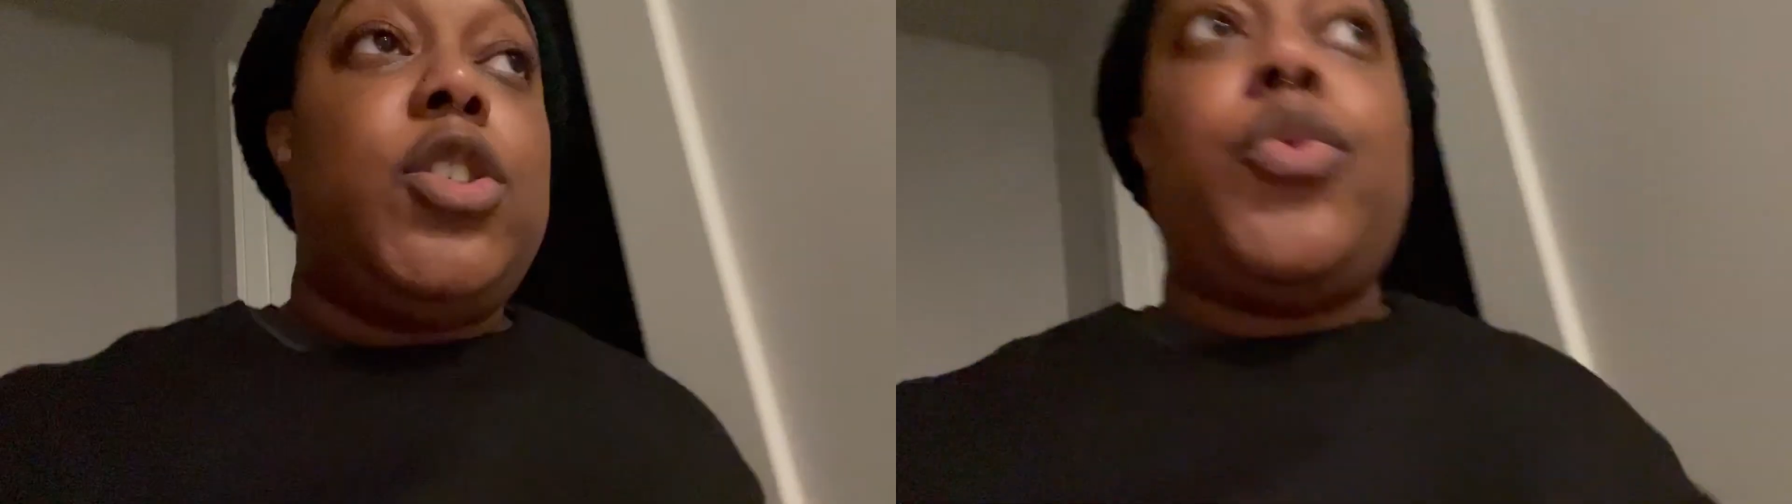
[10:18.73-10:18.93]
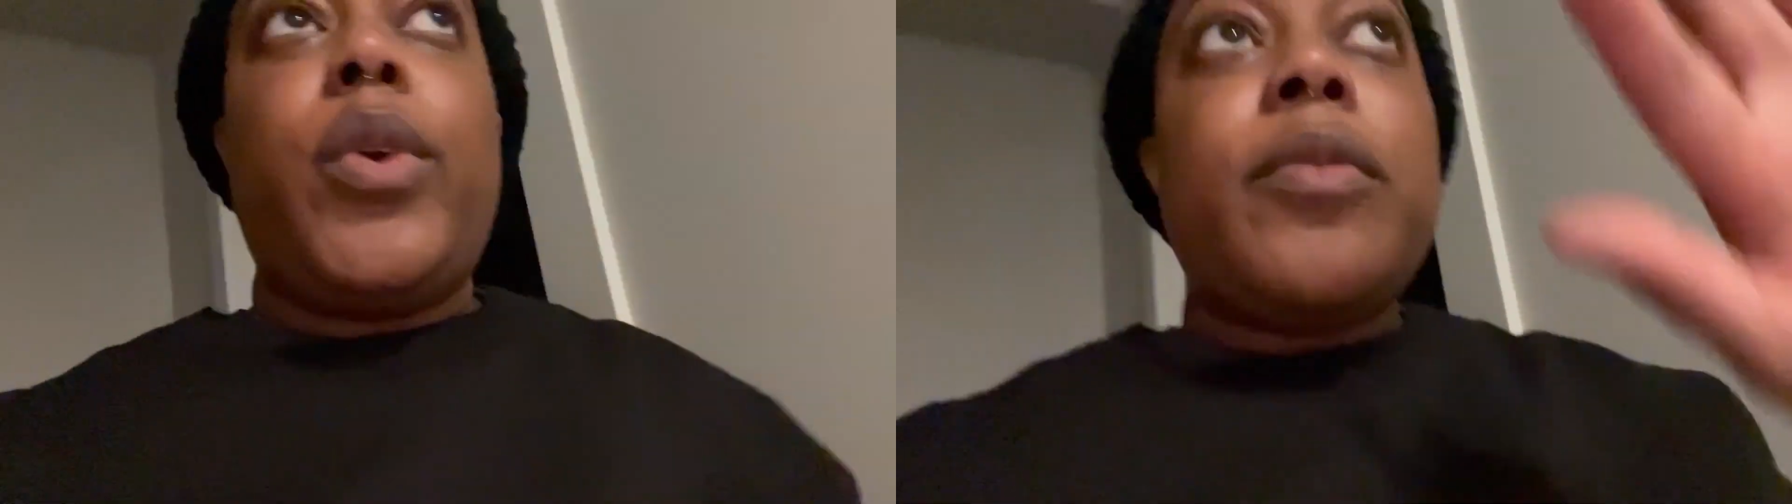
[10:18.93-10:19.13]

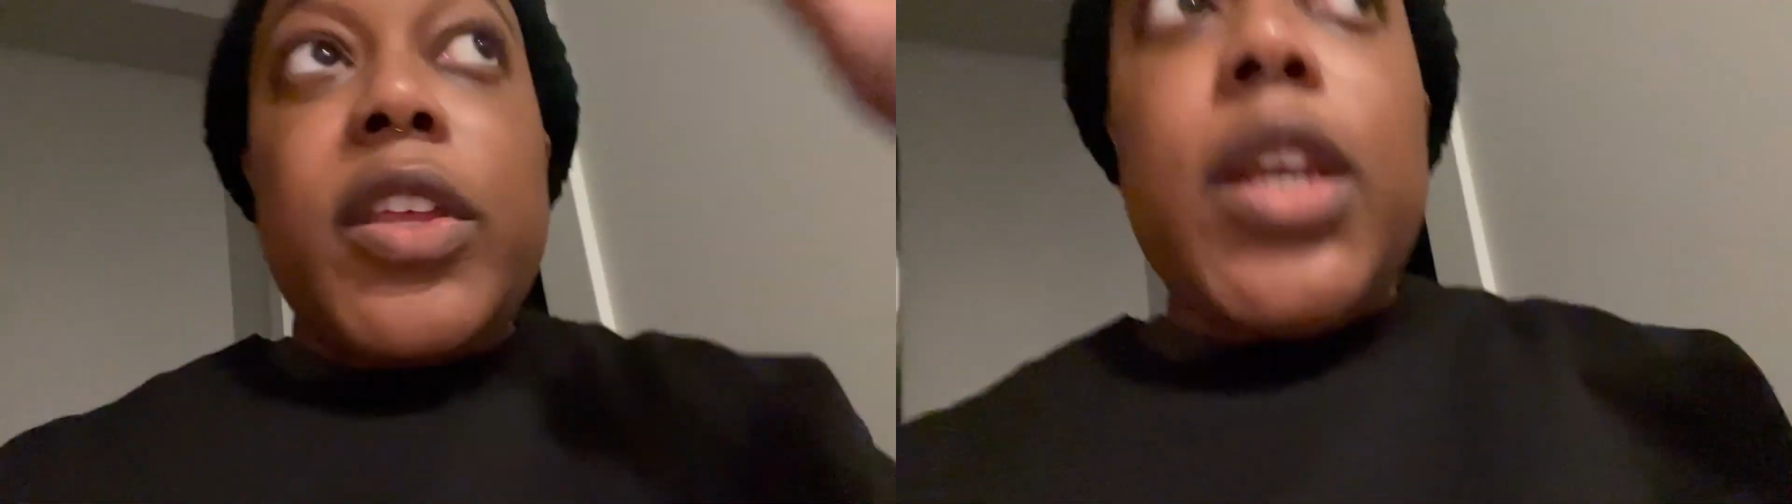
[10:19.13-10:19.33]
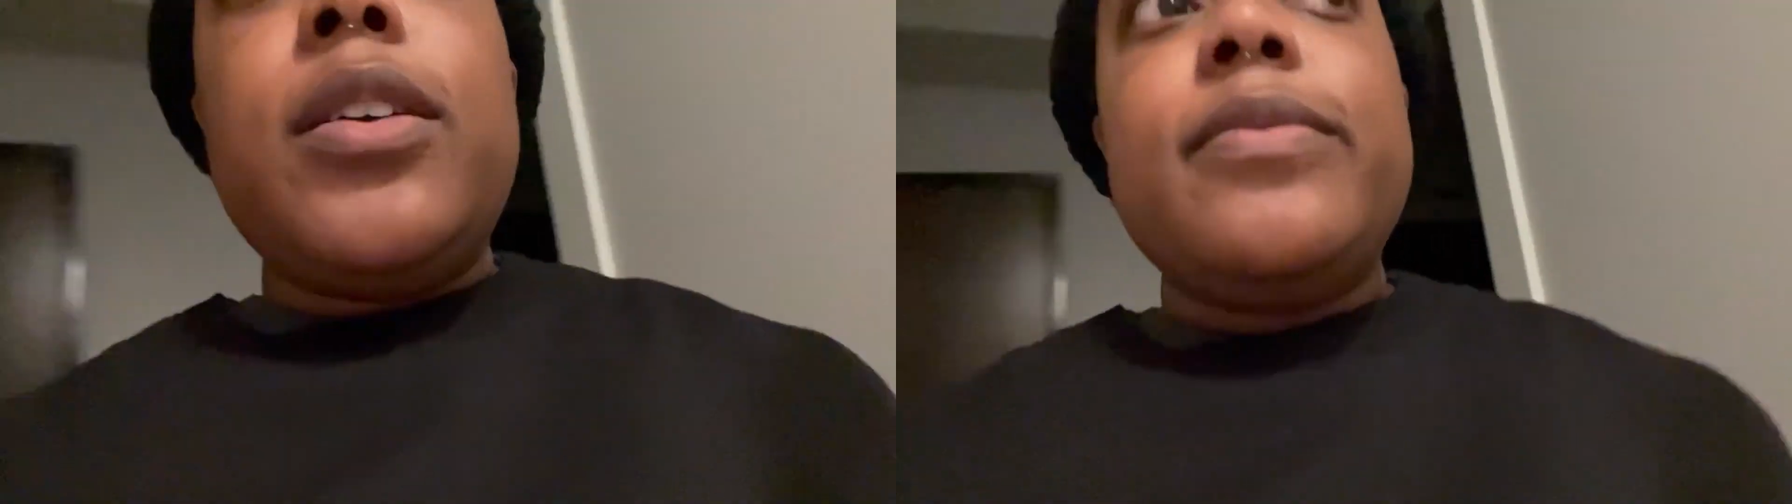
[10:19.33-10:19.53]

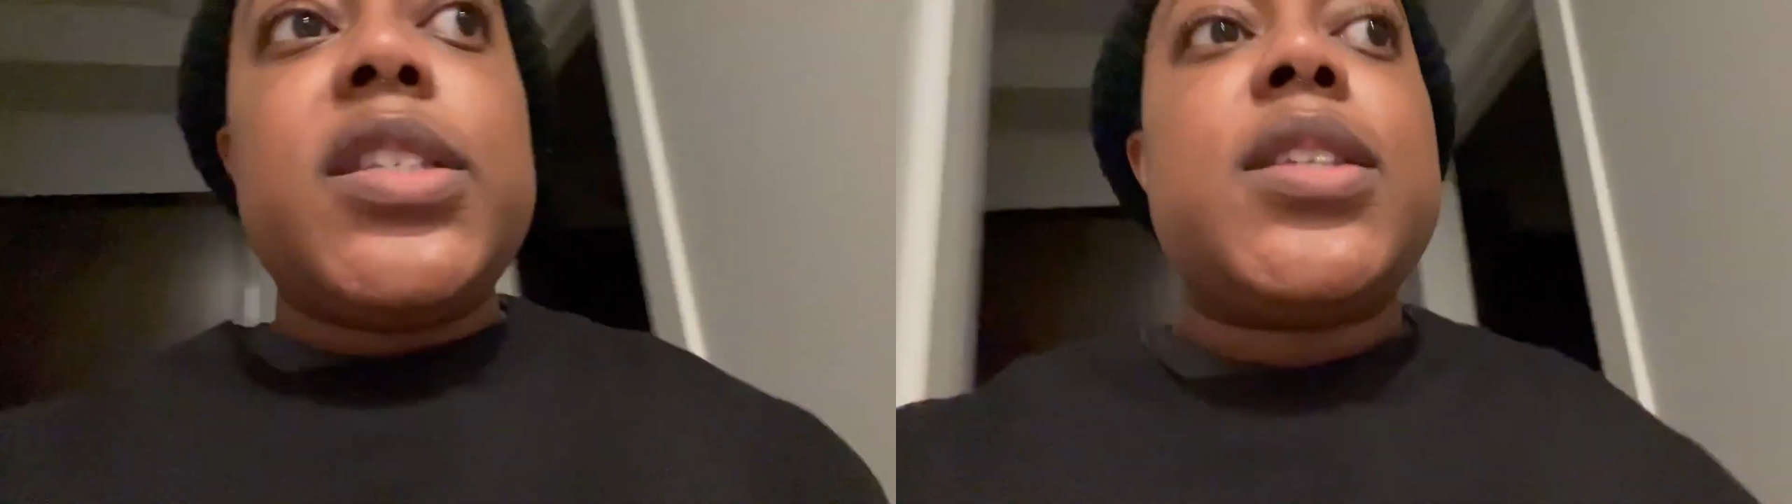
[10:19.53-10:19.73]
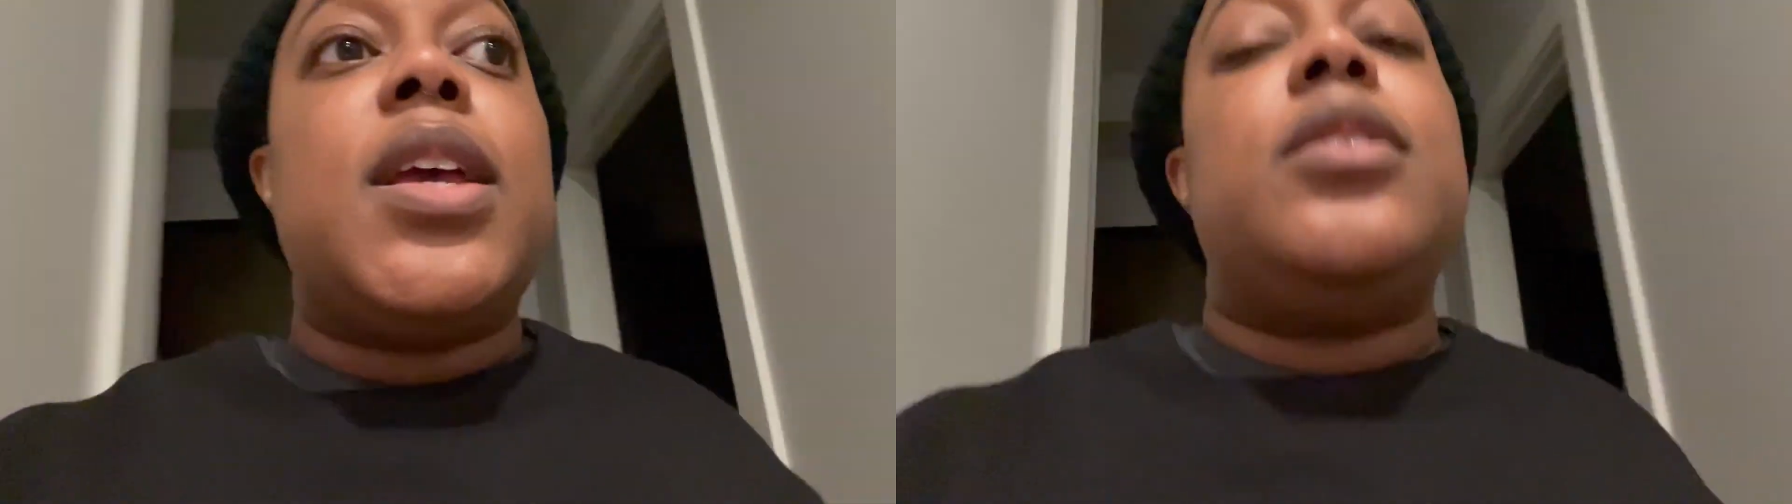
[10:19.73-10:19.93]

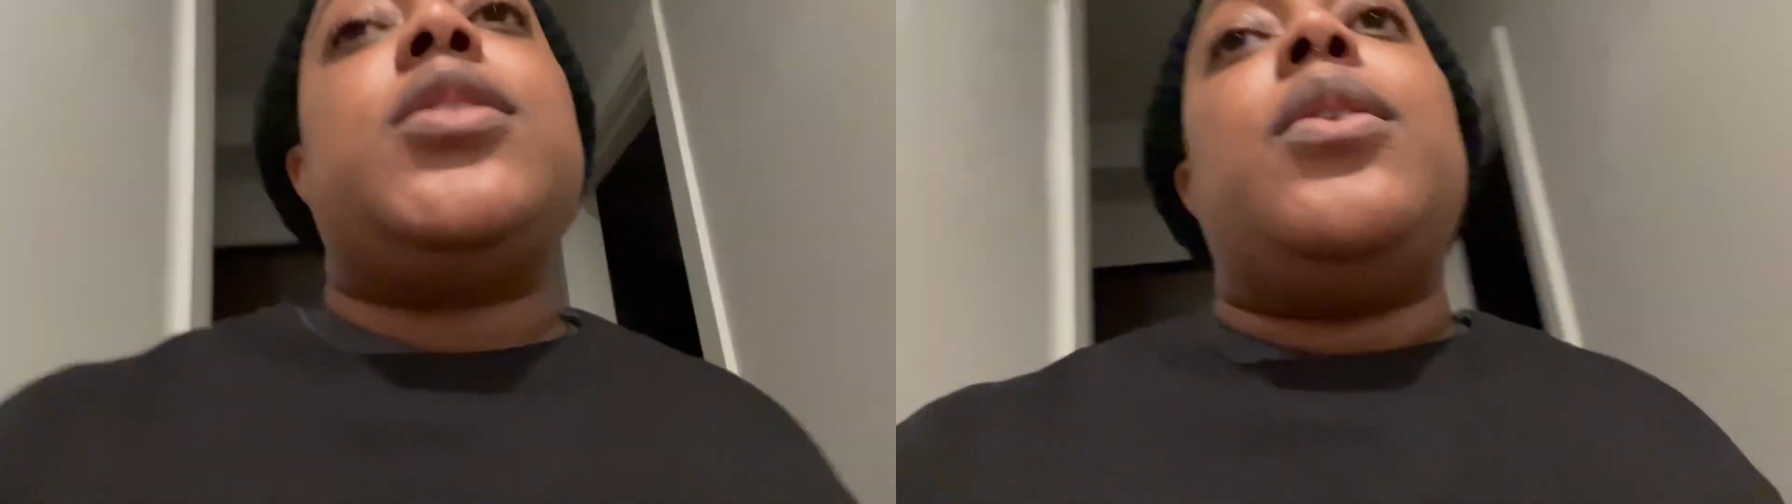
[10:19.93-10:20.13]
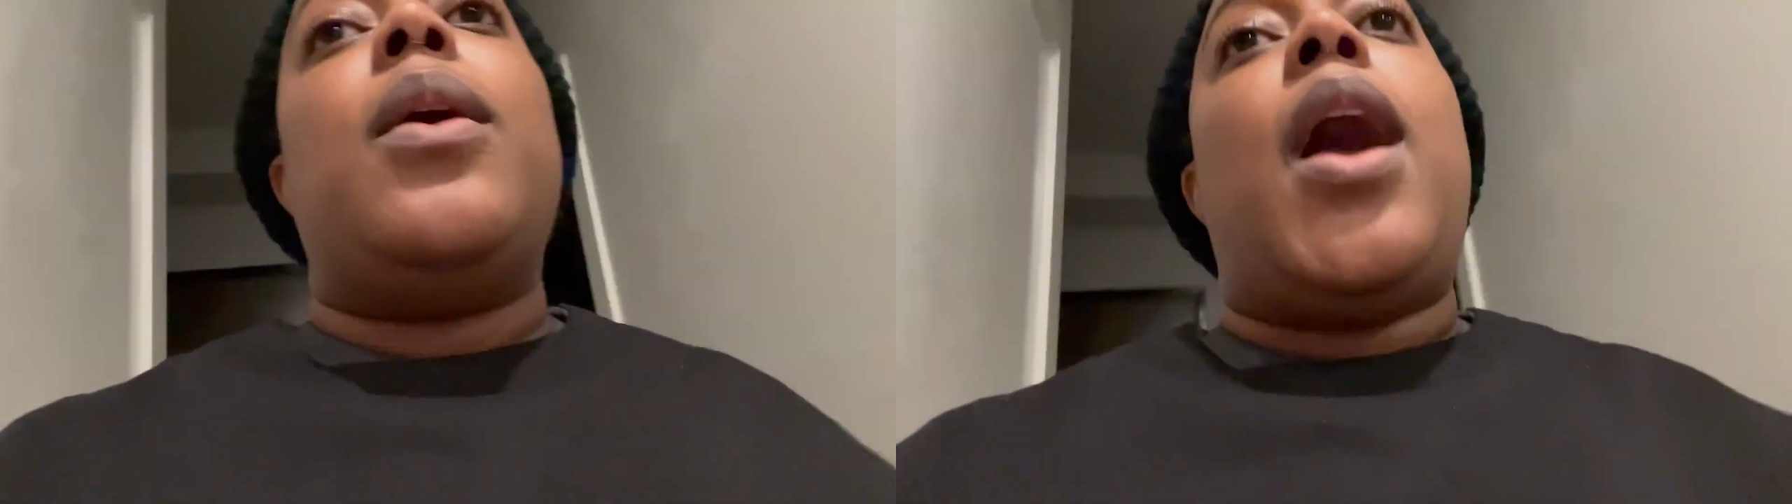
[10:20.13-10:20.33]
derivatives and
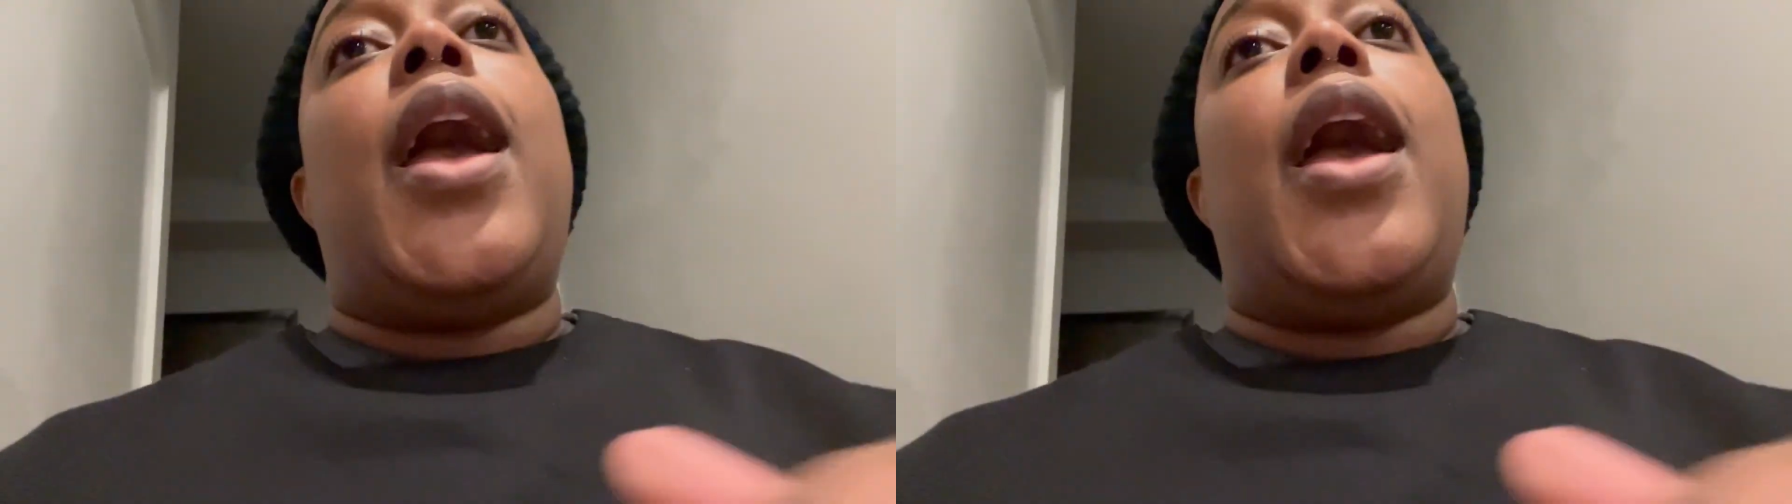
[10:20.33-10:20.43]
so